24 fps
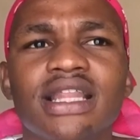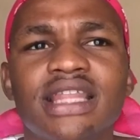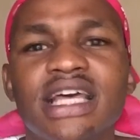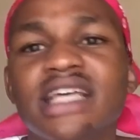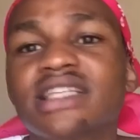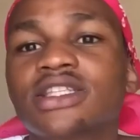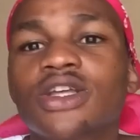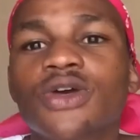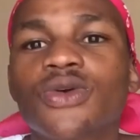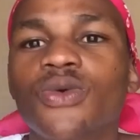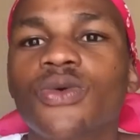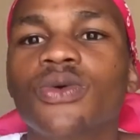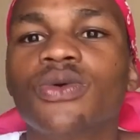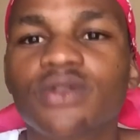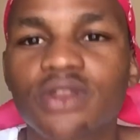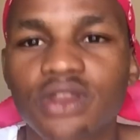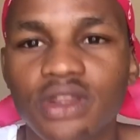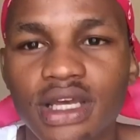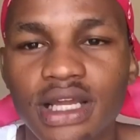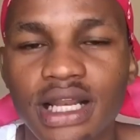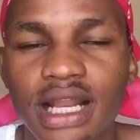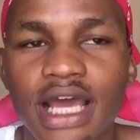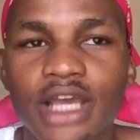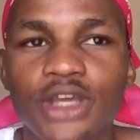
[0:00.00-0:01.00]
That's a good
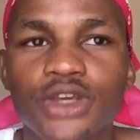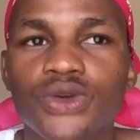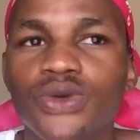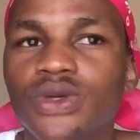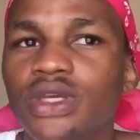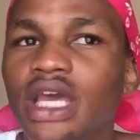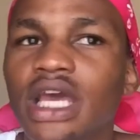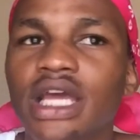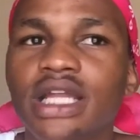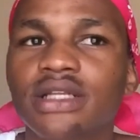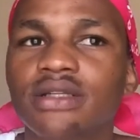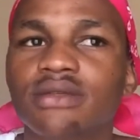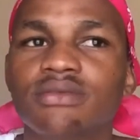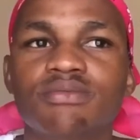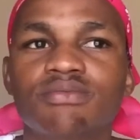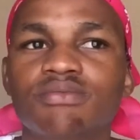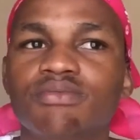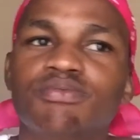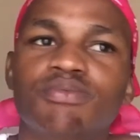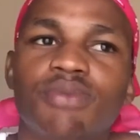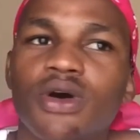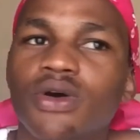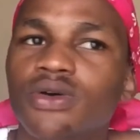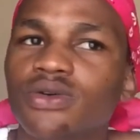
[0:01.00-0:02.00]
thing. Like, you can
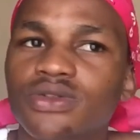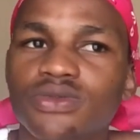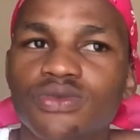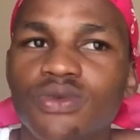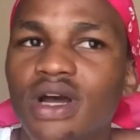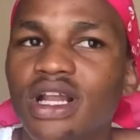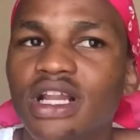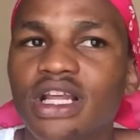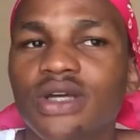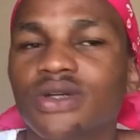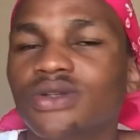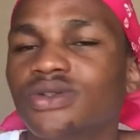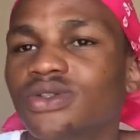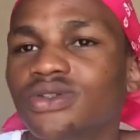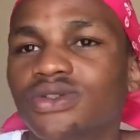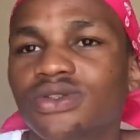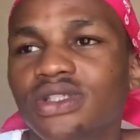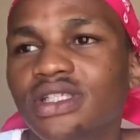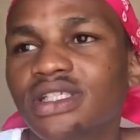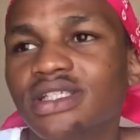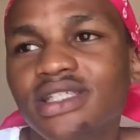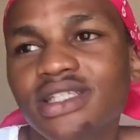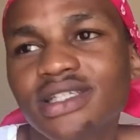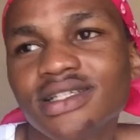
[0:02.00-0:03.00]
post while you're
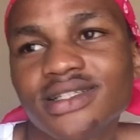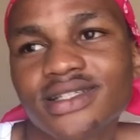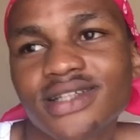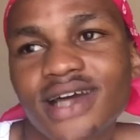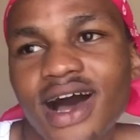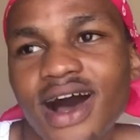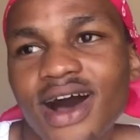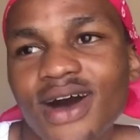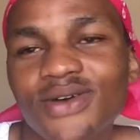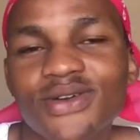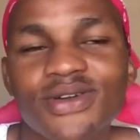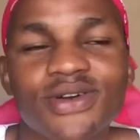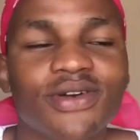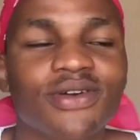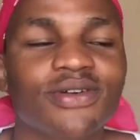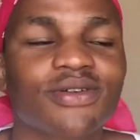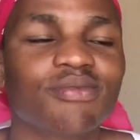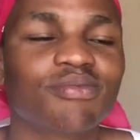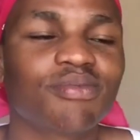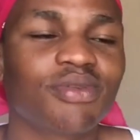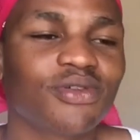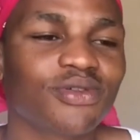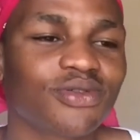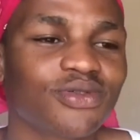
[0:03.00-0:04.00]
sitting down. You
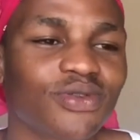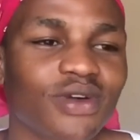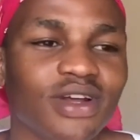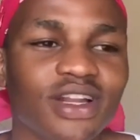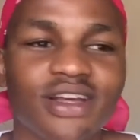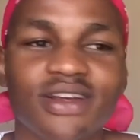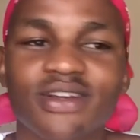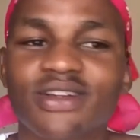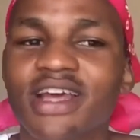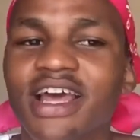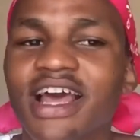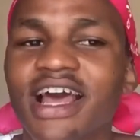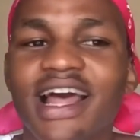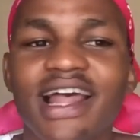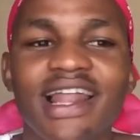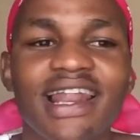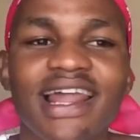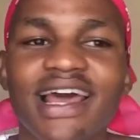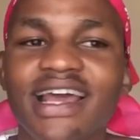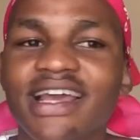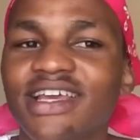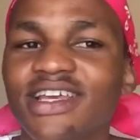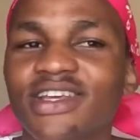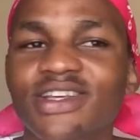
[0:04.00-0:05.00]
can post while you're...
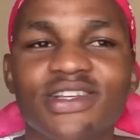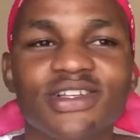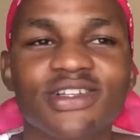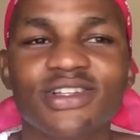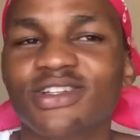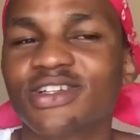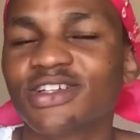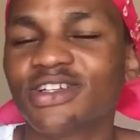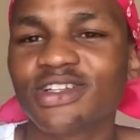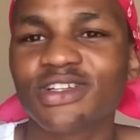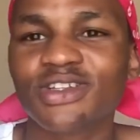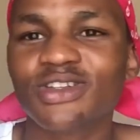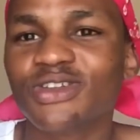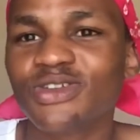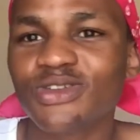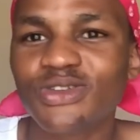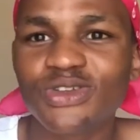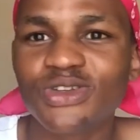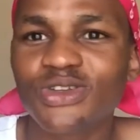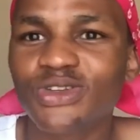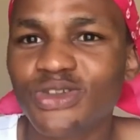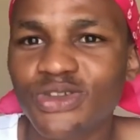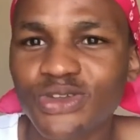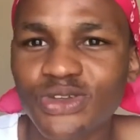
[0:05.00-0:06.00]
Like,
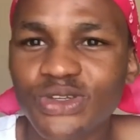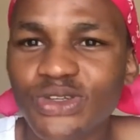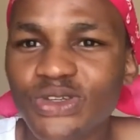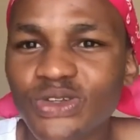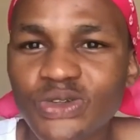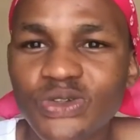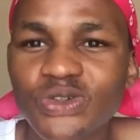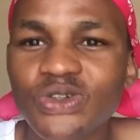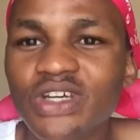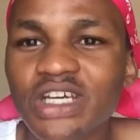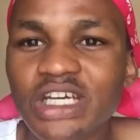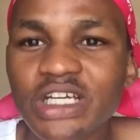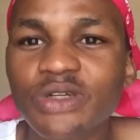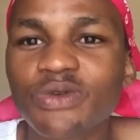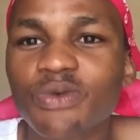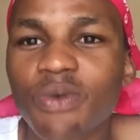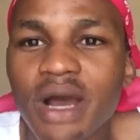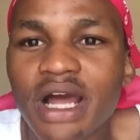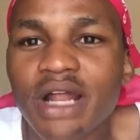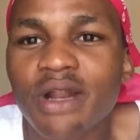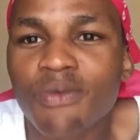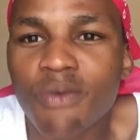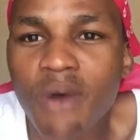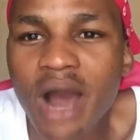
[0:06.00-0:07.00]
you did
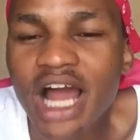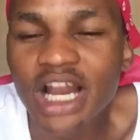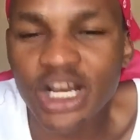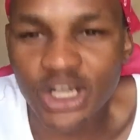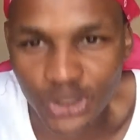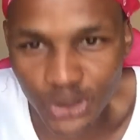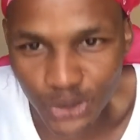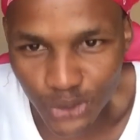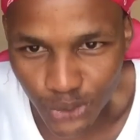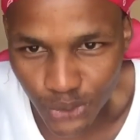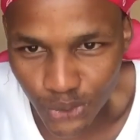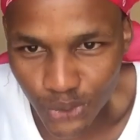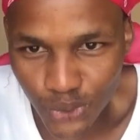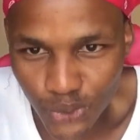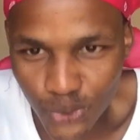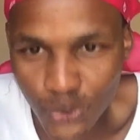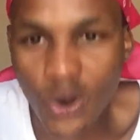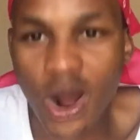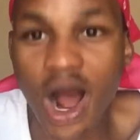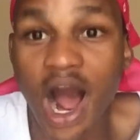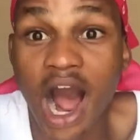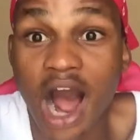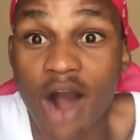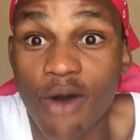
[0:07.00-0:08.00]
while
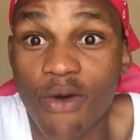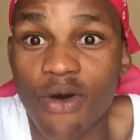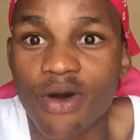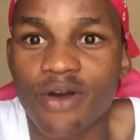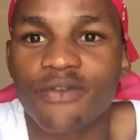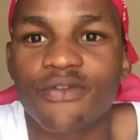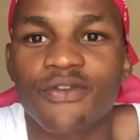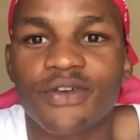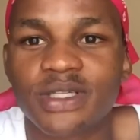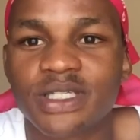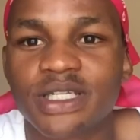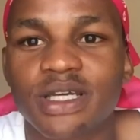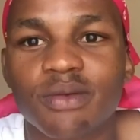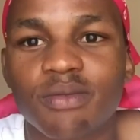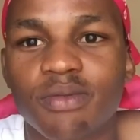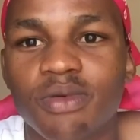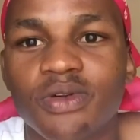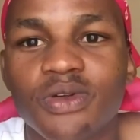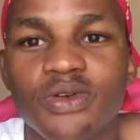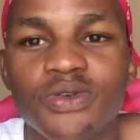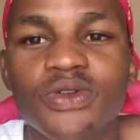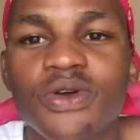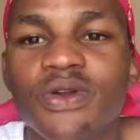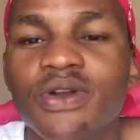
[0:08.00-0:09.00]
you are
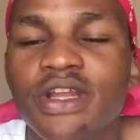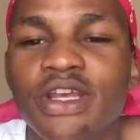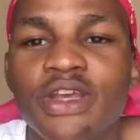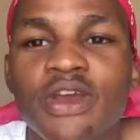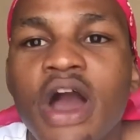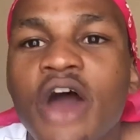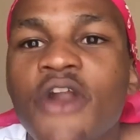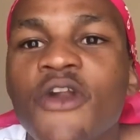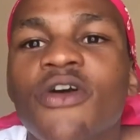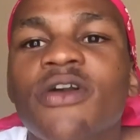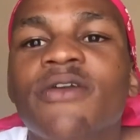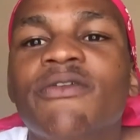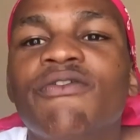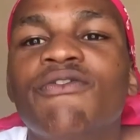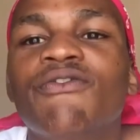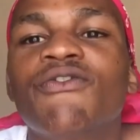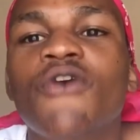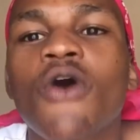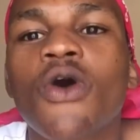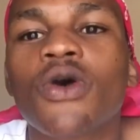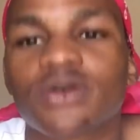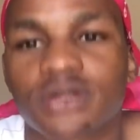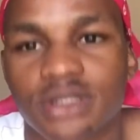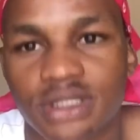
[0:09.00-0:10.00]
comfortable. You are not
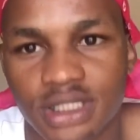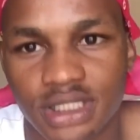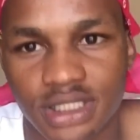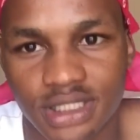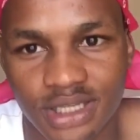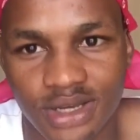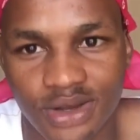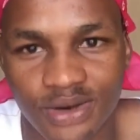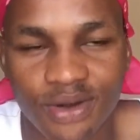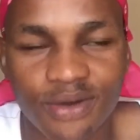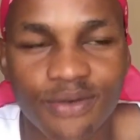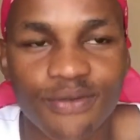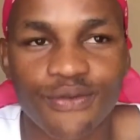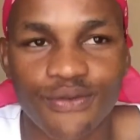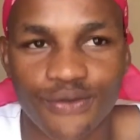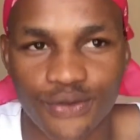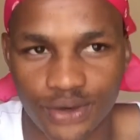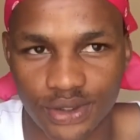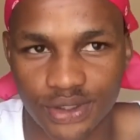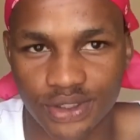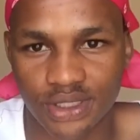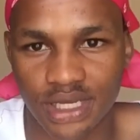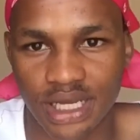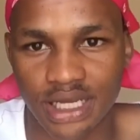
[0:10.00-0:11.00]
forced. You're not
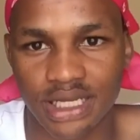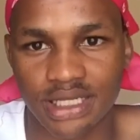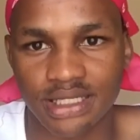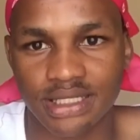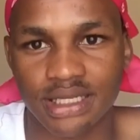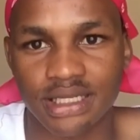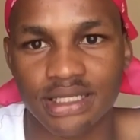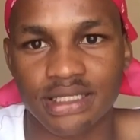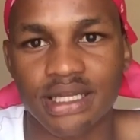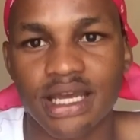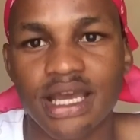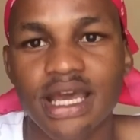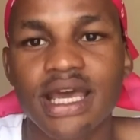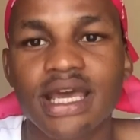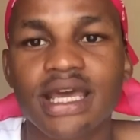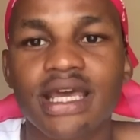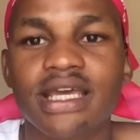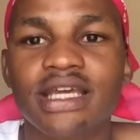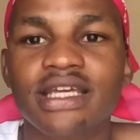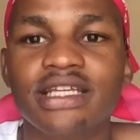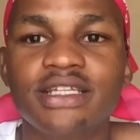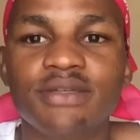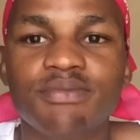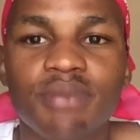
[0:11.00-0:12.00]
forced, you understand?
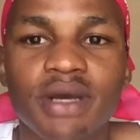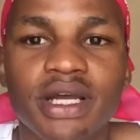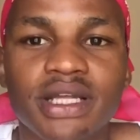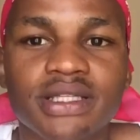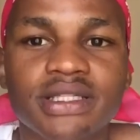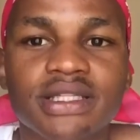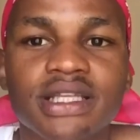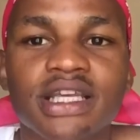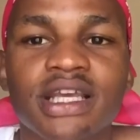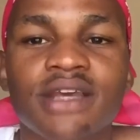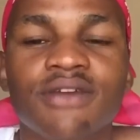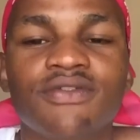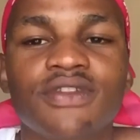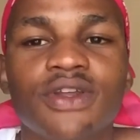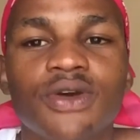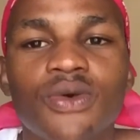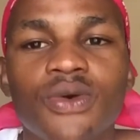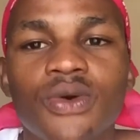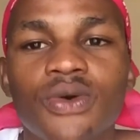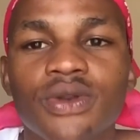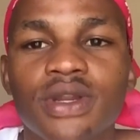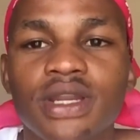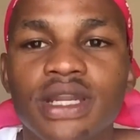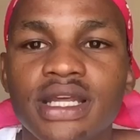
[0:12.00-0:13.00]
It depends if the
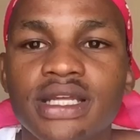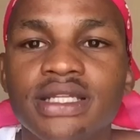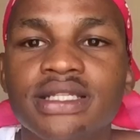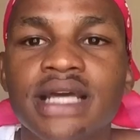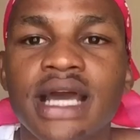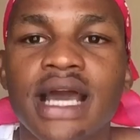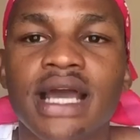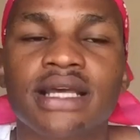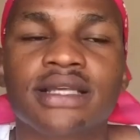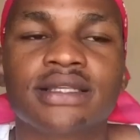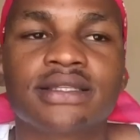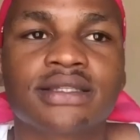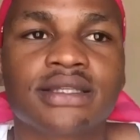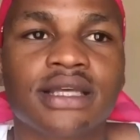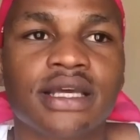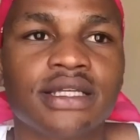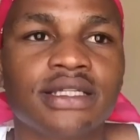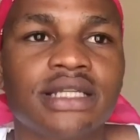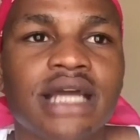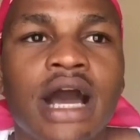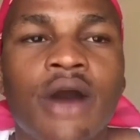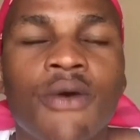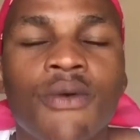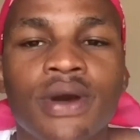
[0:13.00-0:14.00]
coordinator has
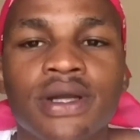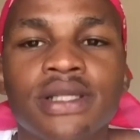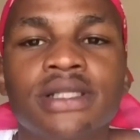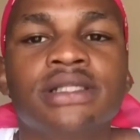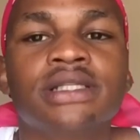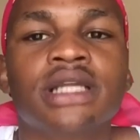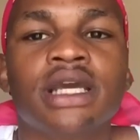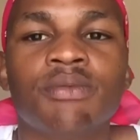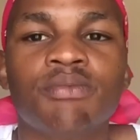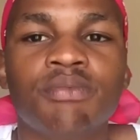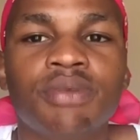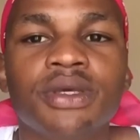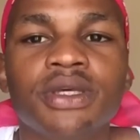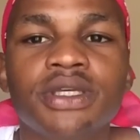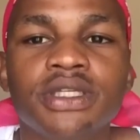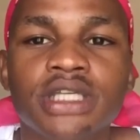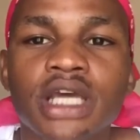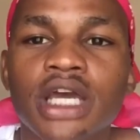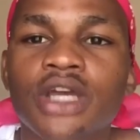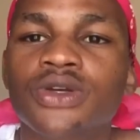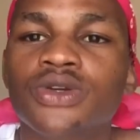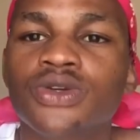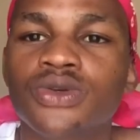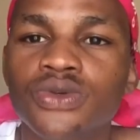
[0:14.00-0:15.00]
said, I want a
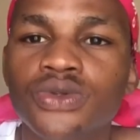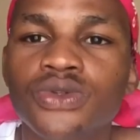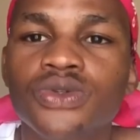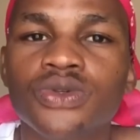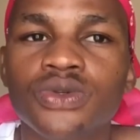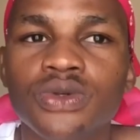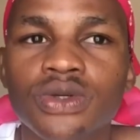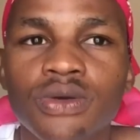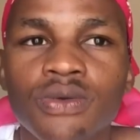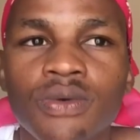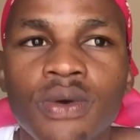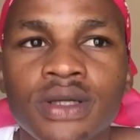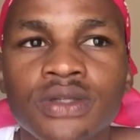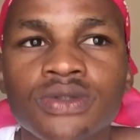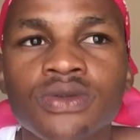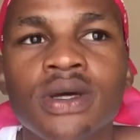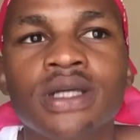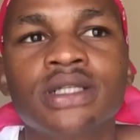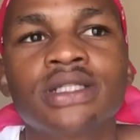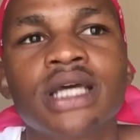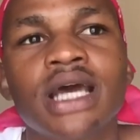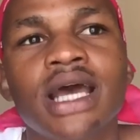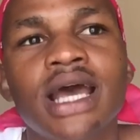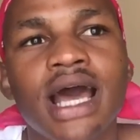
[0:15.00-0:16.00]
picture of you doing what.
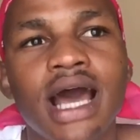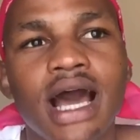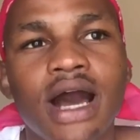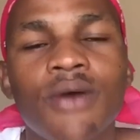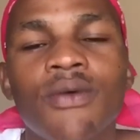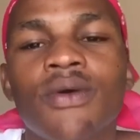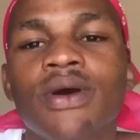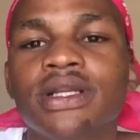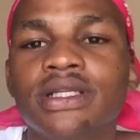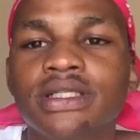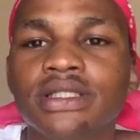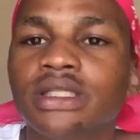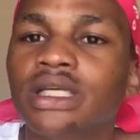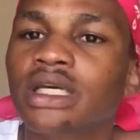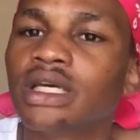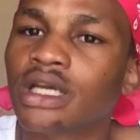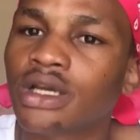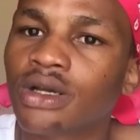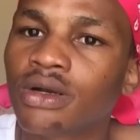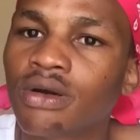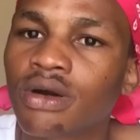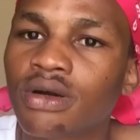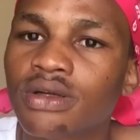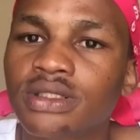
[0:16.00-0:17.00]
I want
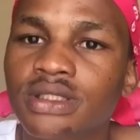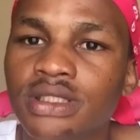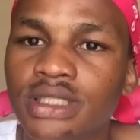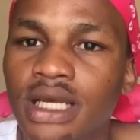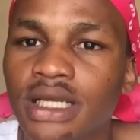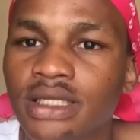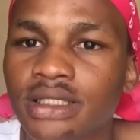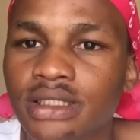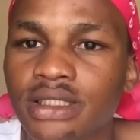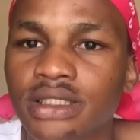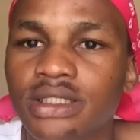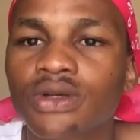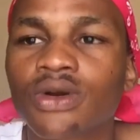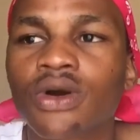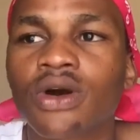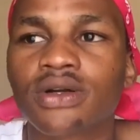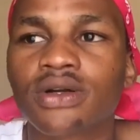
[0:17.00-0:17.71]
a content.